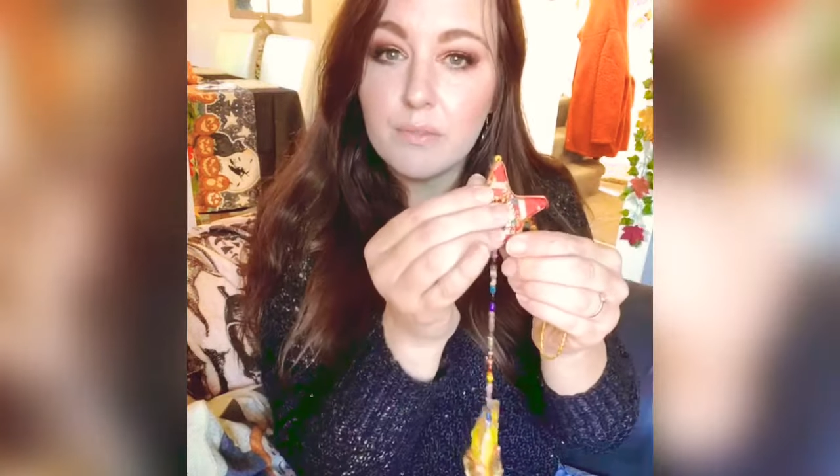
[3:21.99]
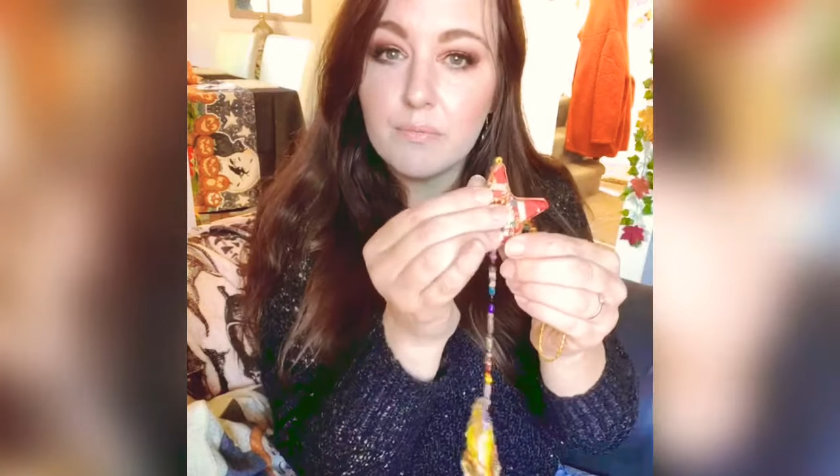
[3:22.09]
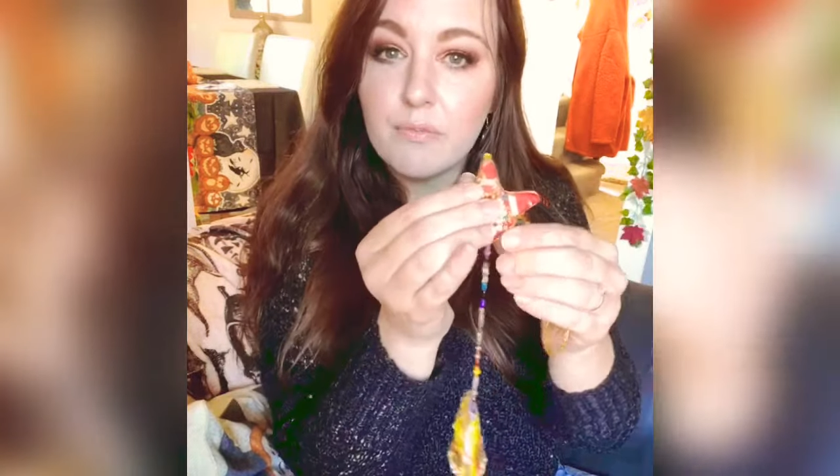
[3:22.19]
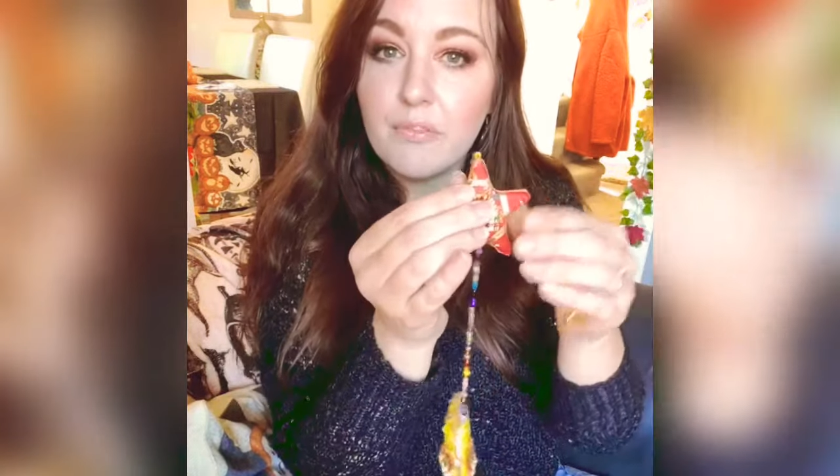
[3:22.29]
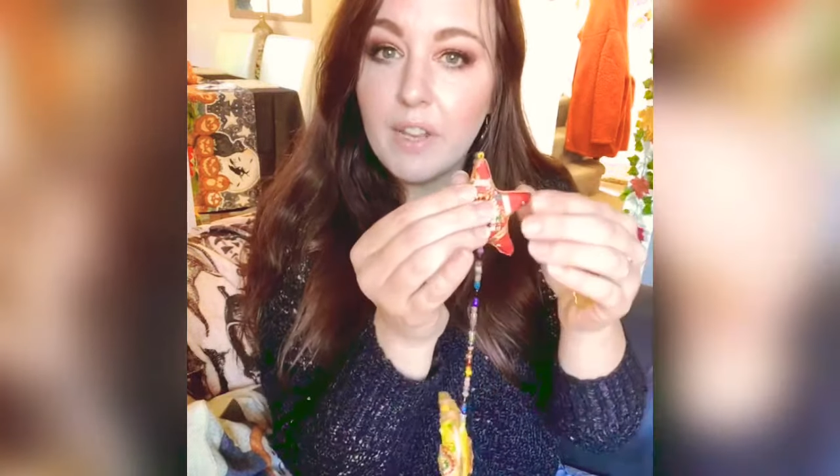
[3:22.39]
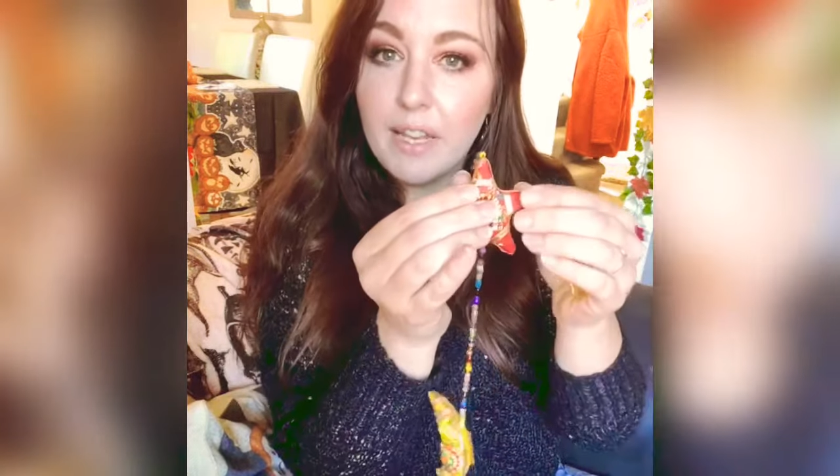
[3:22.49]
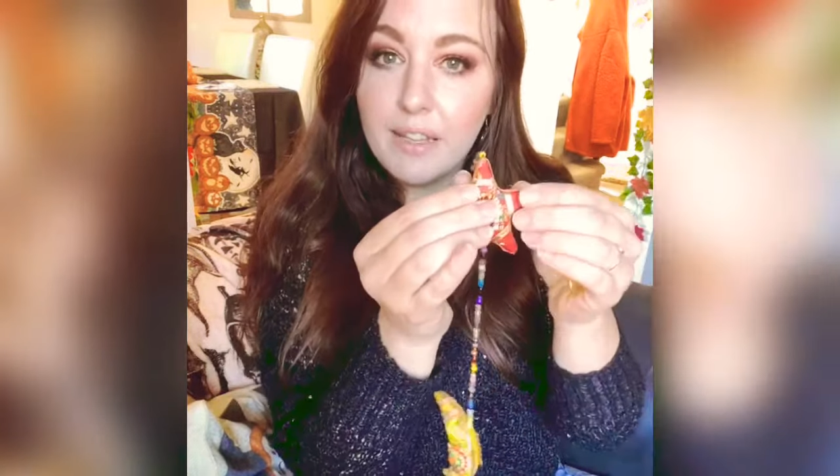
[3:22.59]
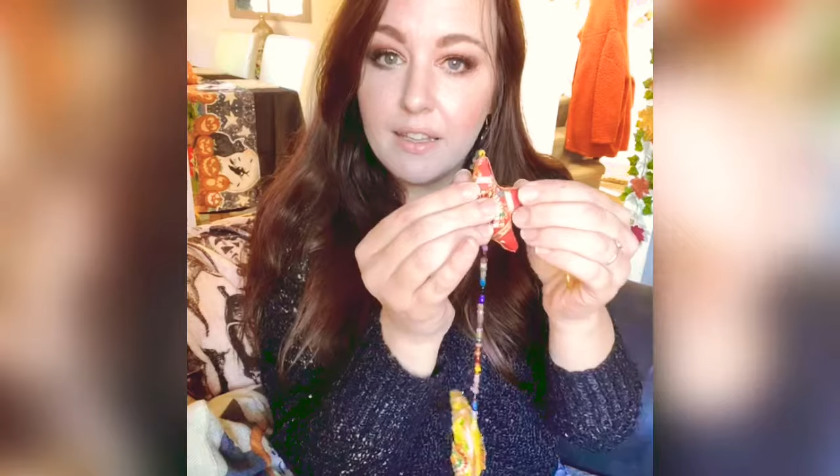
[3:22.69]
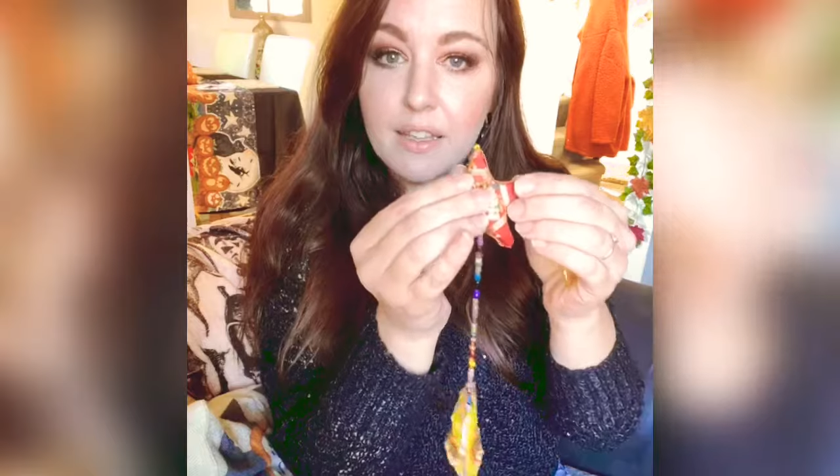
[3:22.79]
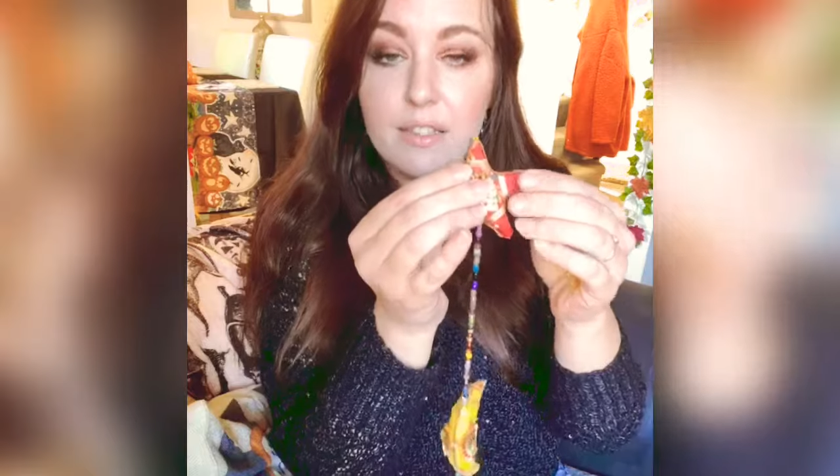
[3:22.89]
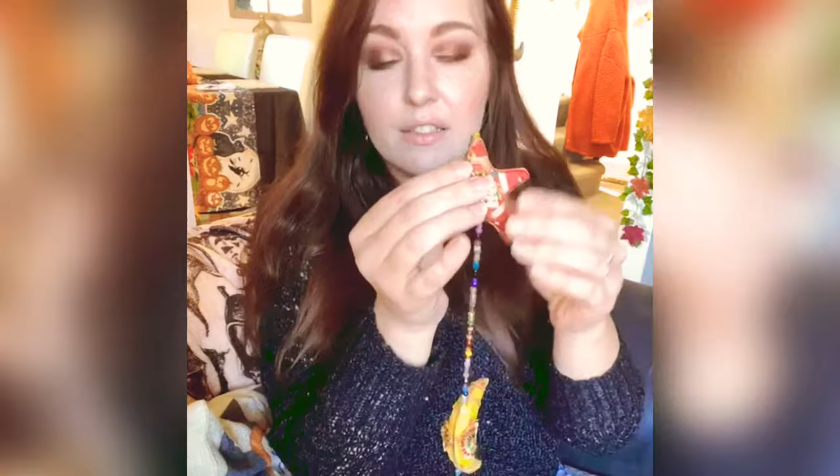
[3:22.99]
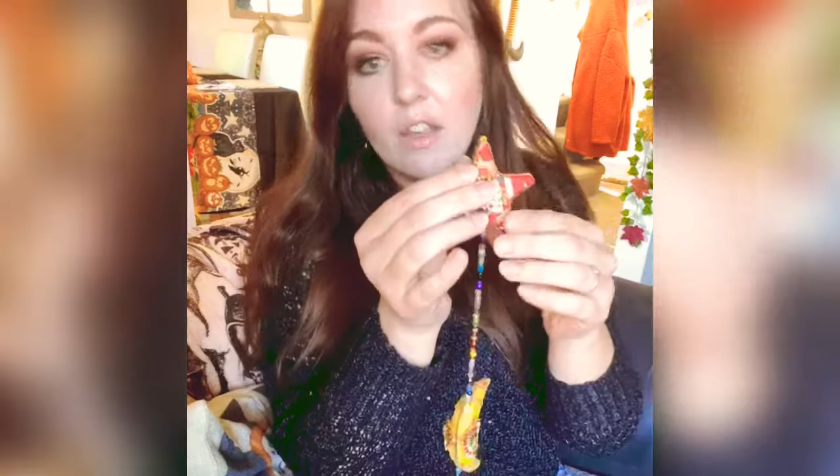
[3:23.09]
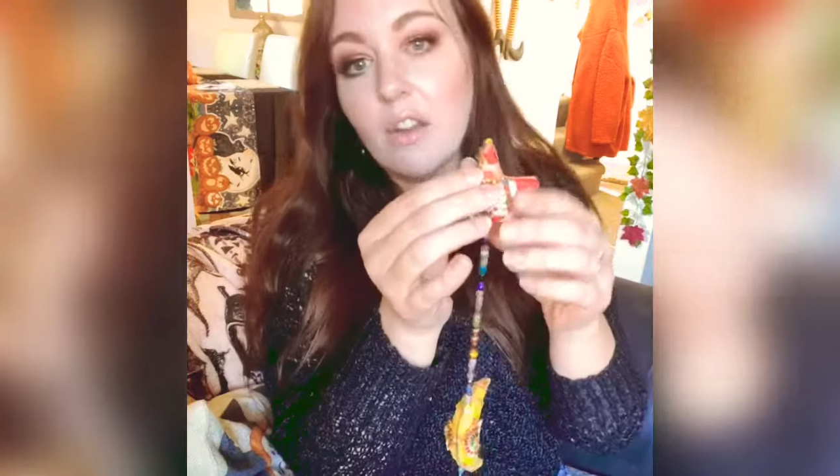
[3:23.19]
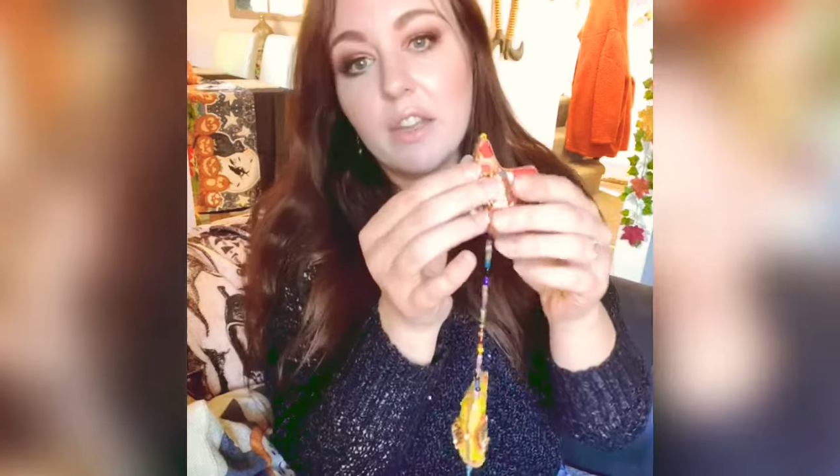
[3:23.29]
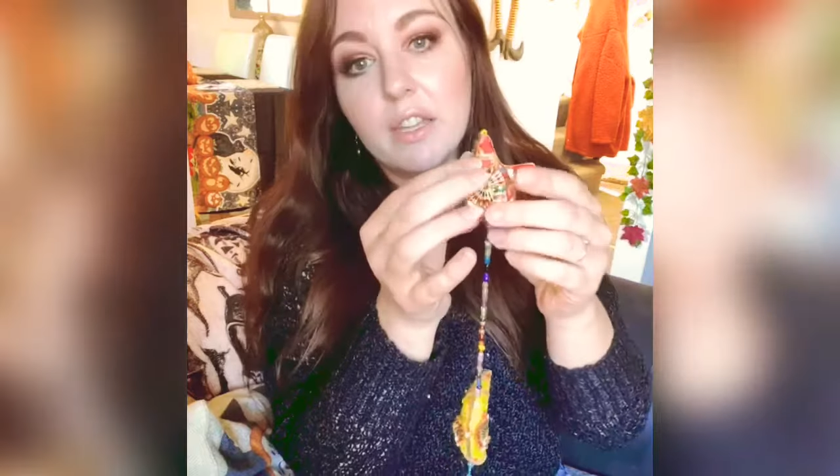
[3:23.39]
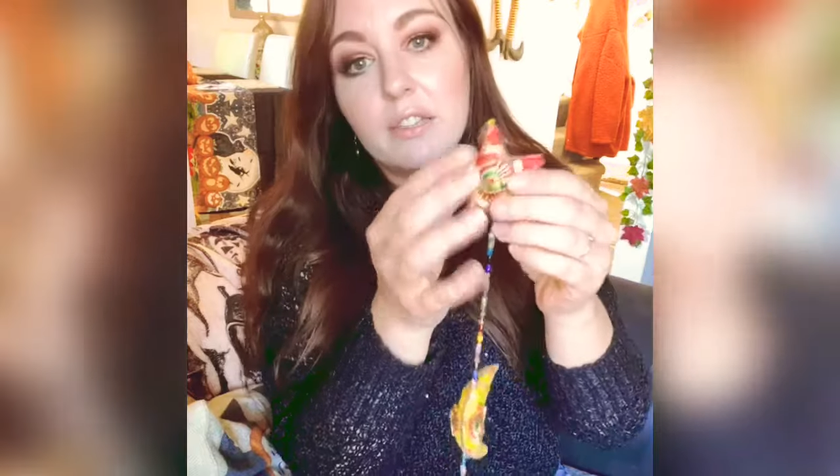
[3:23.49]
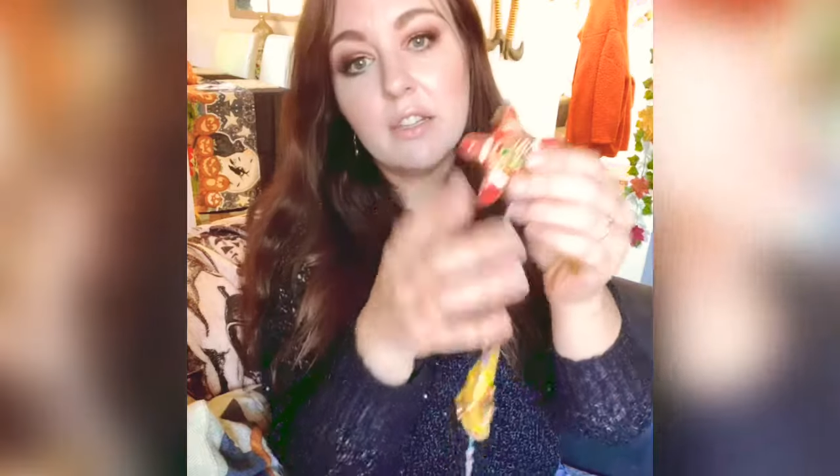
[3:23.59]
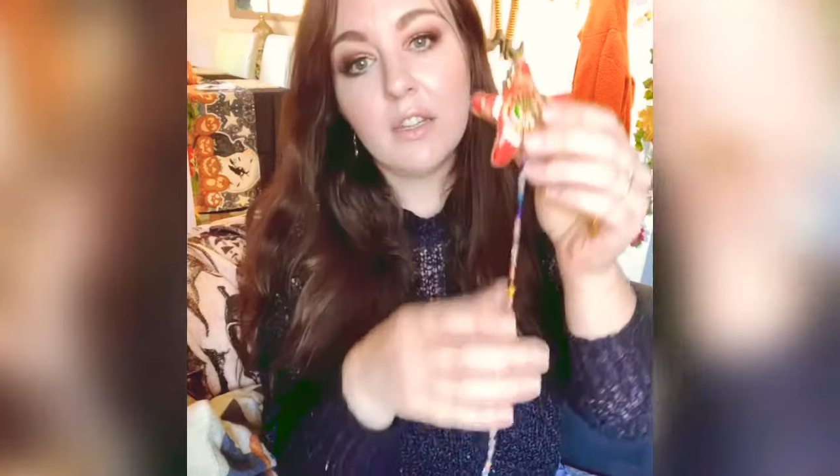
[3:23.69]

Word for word: filling inside